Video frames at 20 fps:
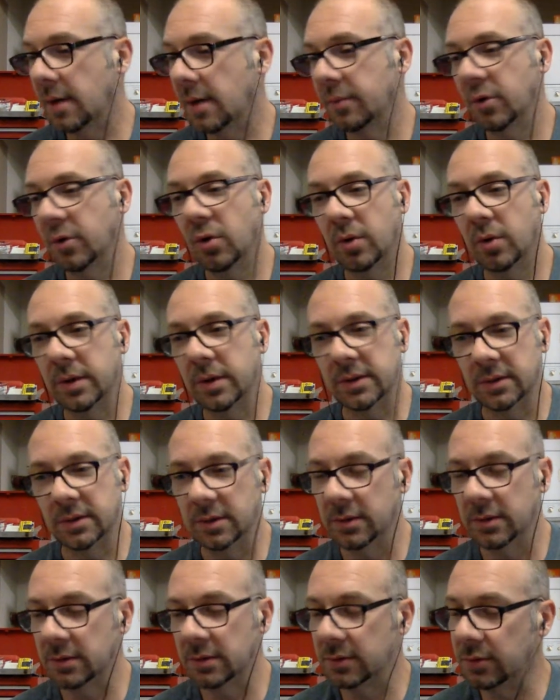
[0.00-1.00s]

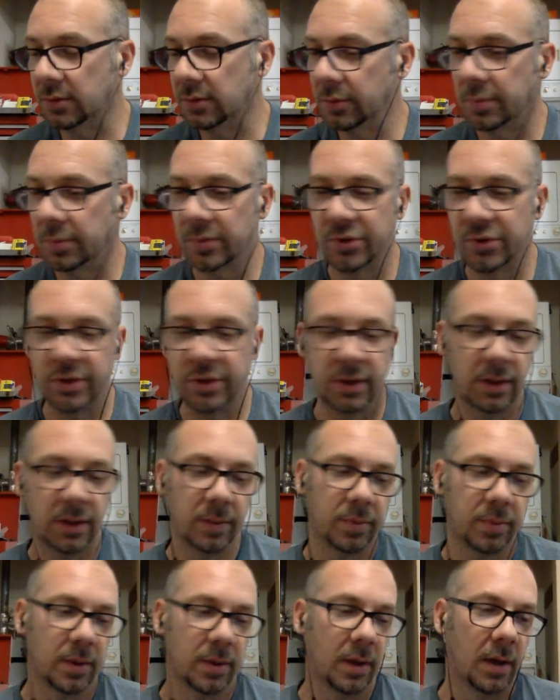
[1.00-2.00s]
going super
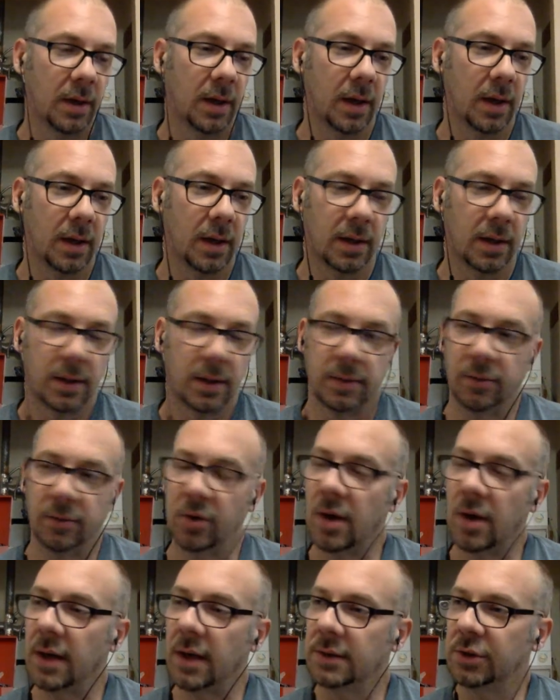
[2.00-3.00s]
cheap,
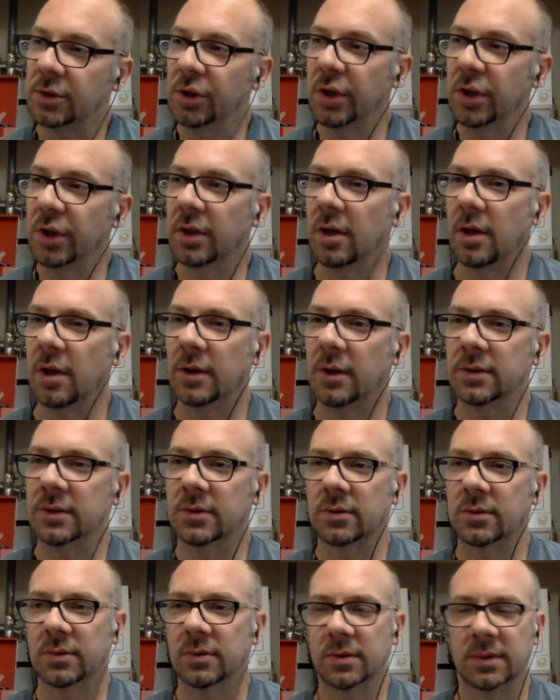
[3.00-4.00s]
crashing in
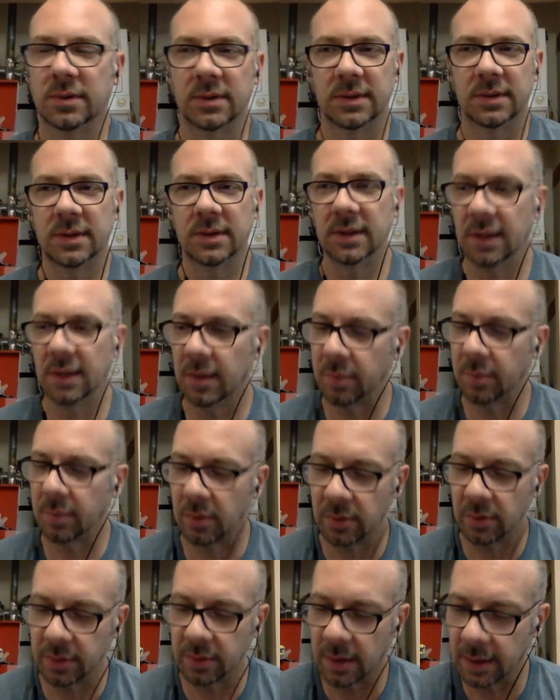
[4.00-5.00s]
hostels, sitting up
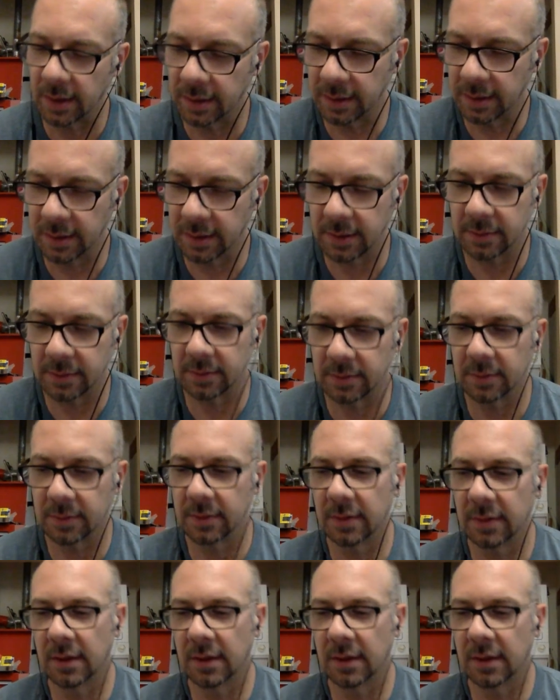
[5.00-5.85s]
all night in,